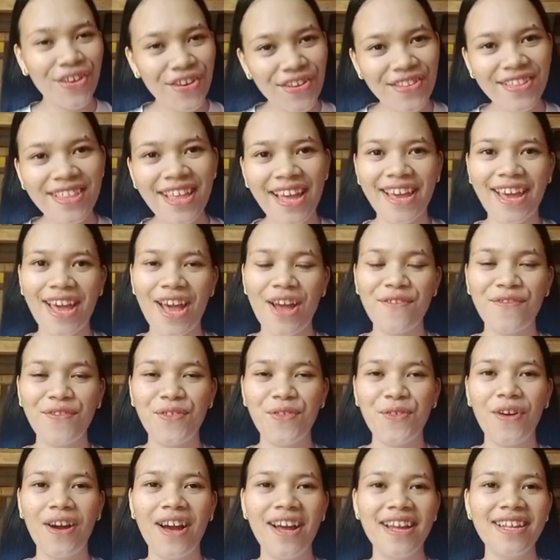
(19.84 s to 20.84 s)
Good day
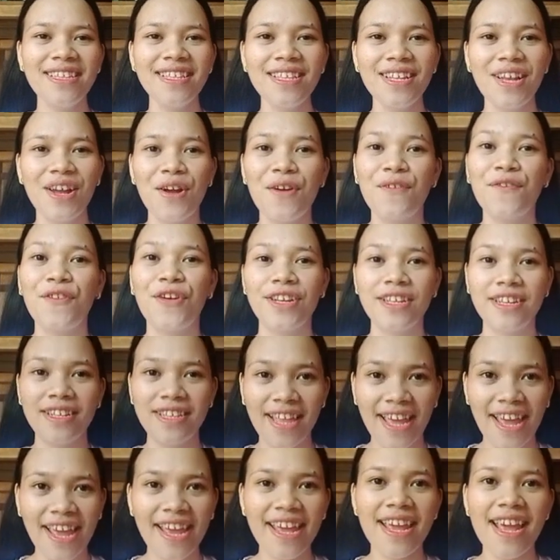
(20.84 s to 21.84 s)
everyone! For
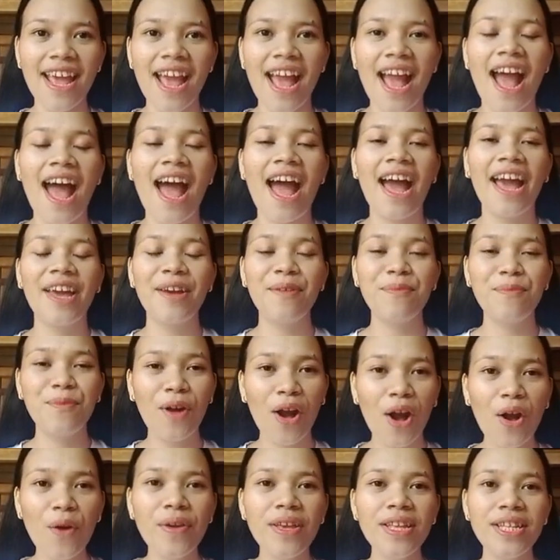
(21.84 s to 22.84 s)
today, I am
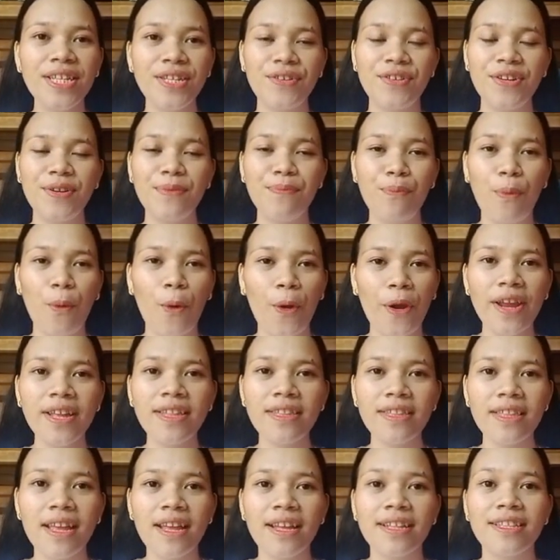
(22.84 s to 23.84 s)
going to
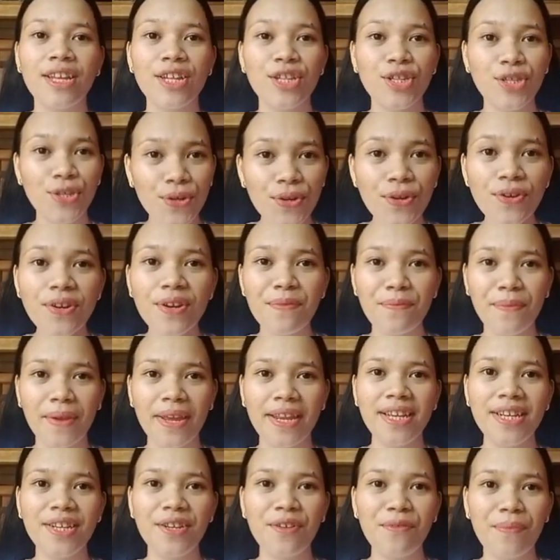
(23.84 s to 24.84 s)
report the two
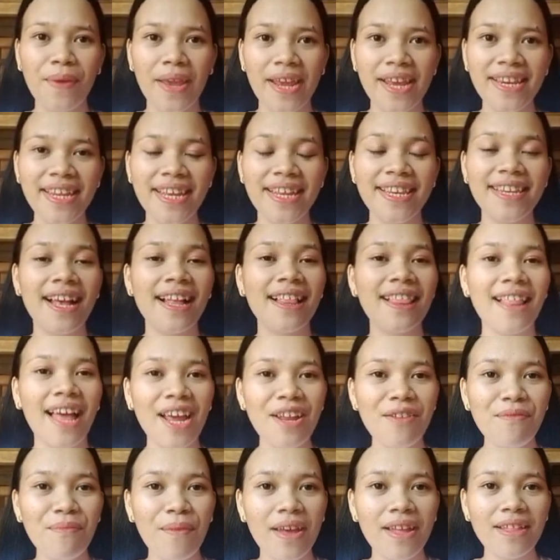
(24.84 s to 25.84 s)
remaining domain in the
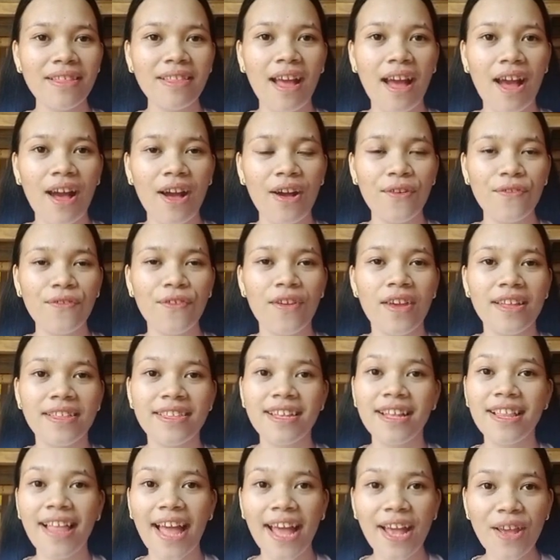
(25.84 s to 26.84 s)
alignment of
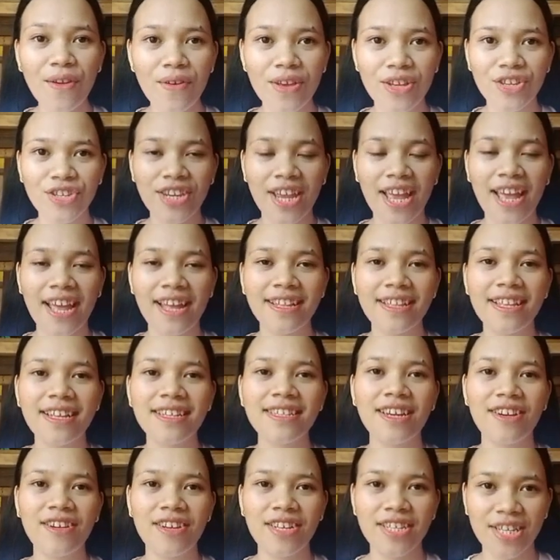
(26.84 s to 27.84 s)
the language and
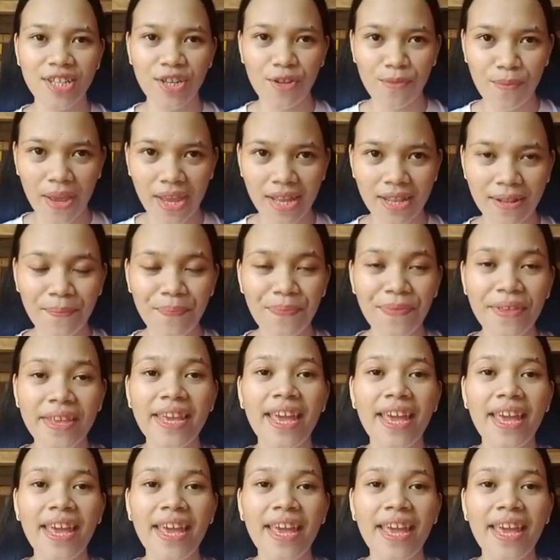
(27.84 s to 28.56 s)
literacy domain.